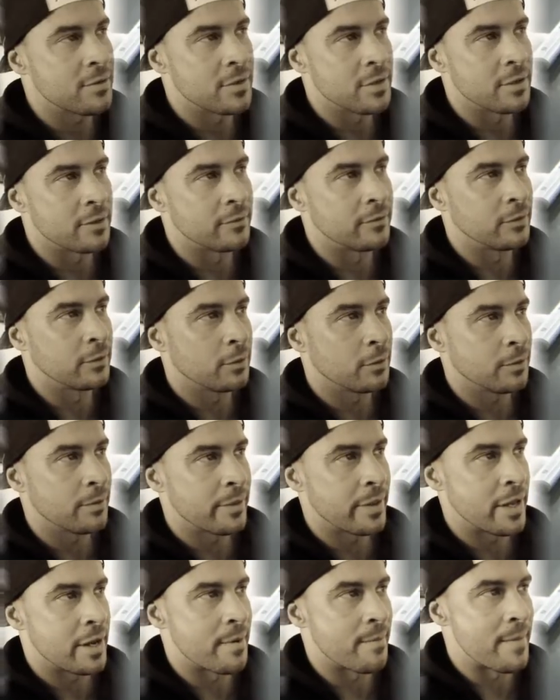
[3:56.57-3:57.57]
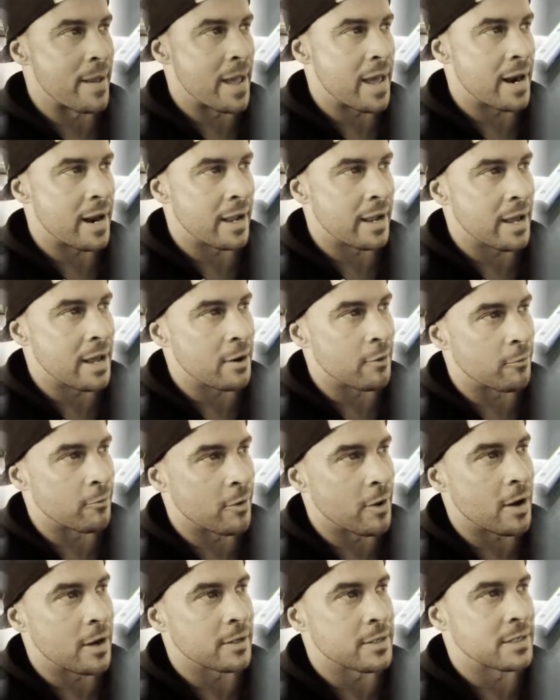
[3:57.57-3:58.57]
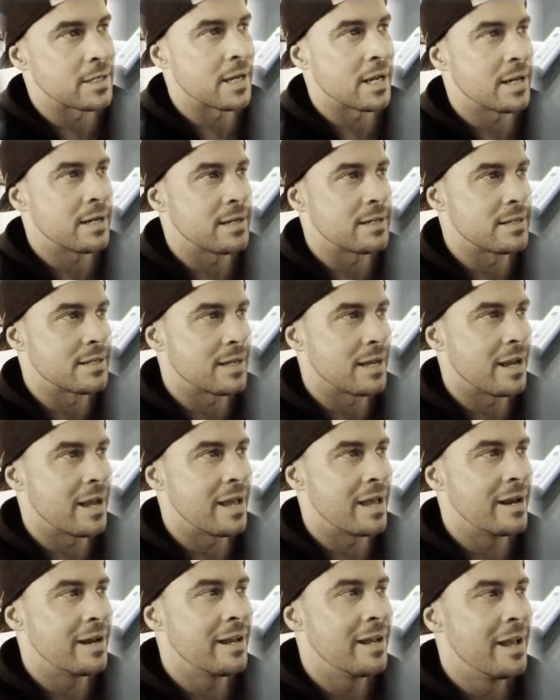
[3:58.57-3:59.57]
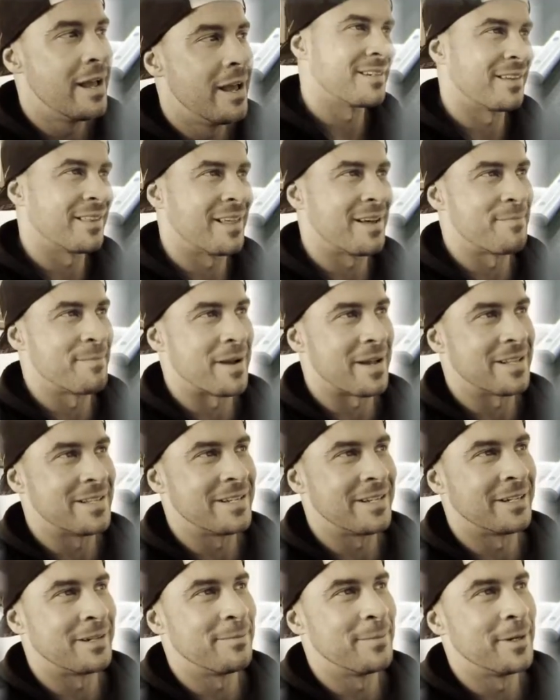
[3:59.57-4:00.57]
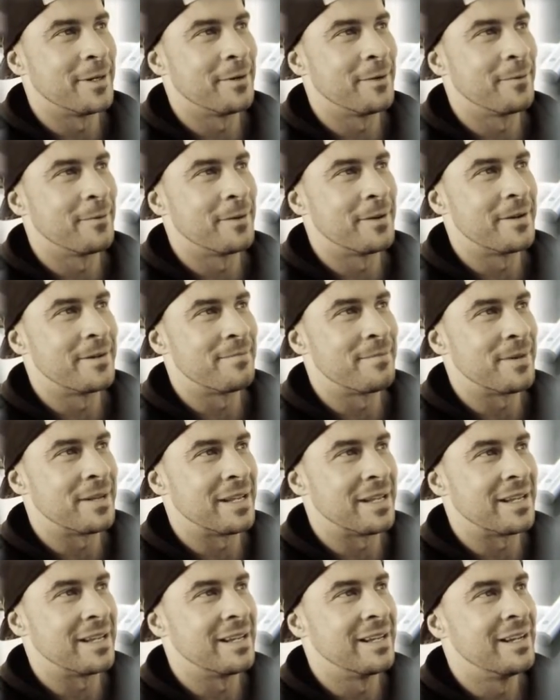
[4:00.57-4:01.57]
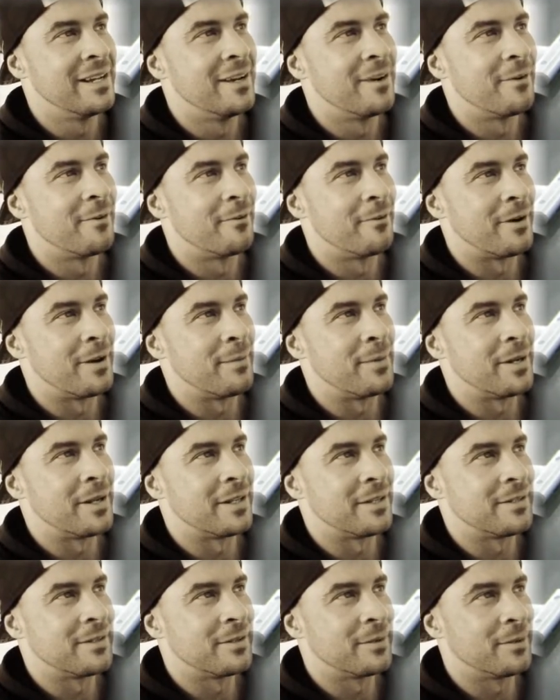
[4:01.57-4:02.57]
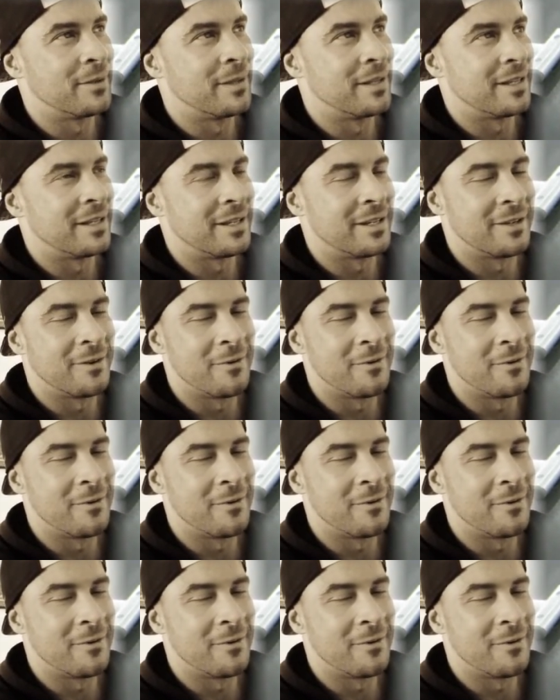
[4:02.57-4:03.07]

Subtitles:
I was on the floor without a mat, I kind of rocked side to side so that my tailbone wouldn't be rubbing into the